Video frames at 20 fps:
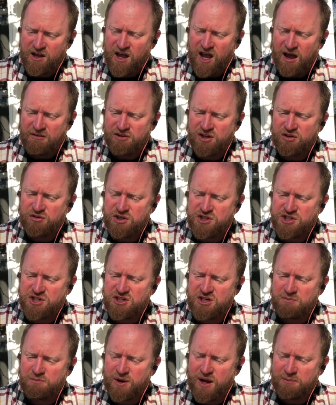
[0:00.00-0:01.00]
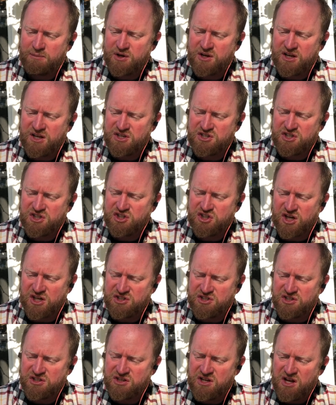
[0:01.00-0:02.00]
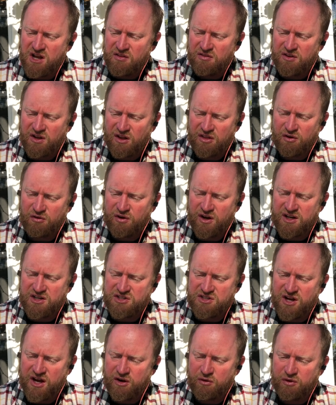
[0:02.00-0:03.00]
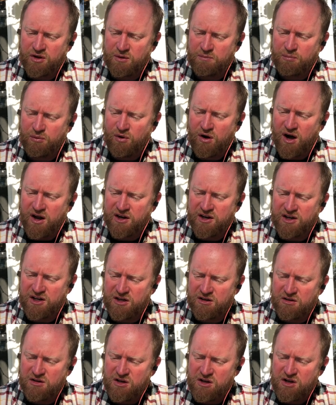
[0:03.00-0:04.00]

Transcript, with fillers: Having listened to Pampinea's suggestion, the other ladies not only applauded it,